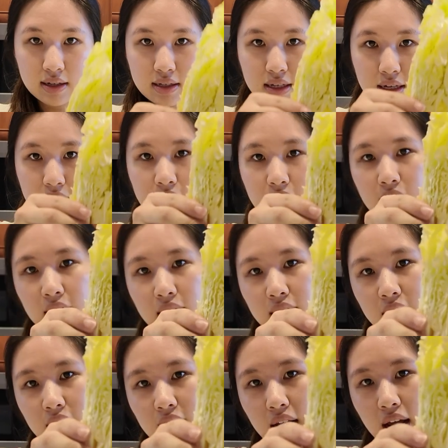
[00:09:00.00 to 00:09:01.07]
See, I
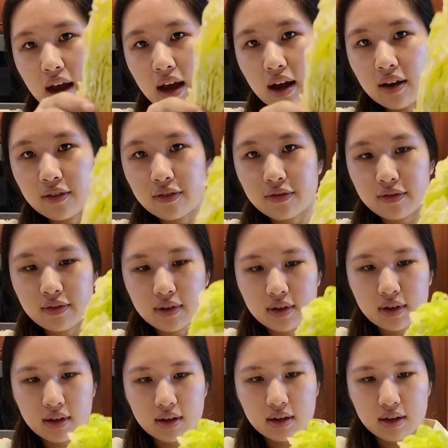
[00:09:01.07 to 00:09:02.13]
cut half
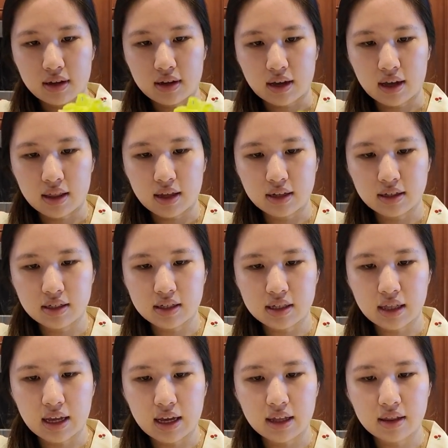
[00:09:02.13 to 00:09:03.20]
and then just
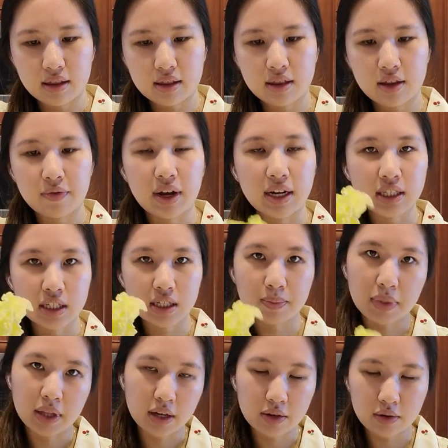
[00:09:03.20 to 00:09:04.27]
let the rest
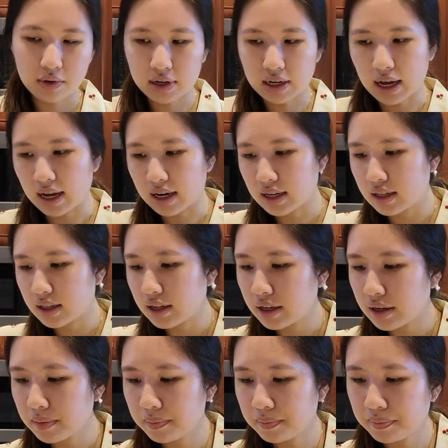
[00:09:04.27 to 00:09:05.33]
split organically.